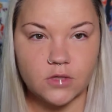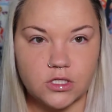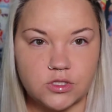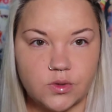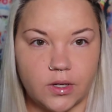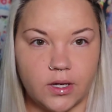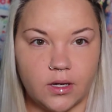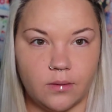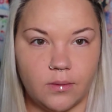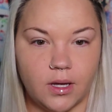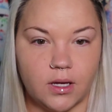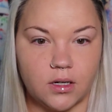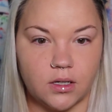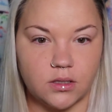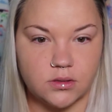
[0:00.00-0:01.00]
So I am
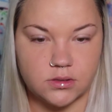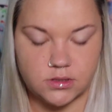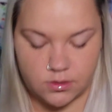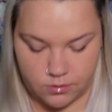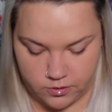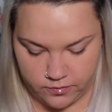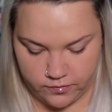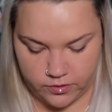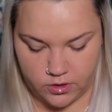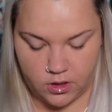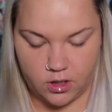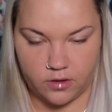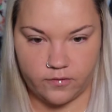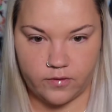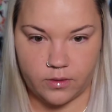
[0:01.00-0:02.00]
adding some of
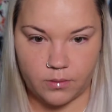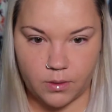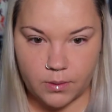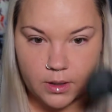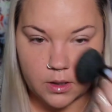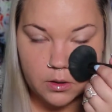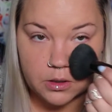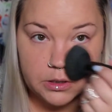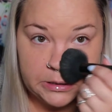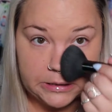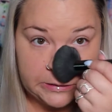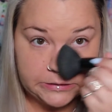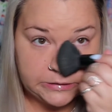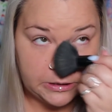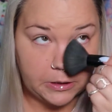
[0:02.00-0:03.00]
the Fit Me powder to
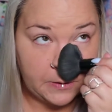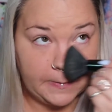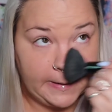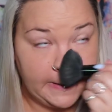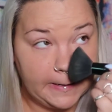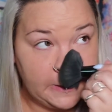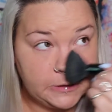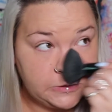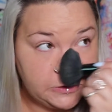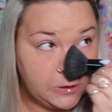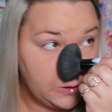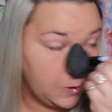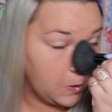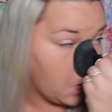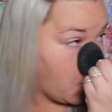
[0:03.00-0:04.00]
the center of my face
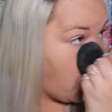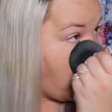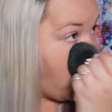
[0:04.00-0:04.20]
too,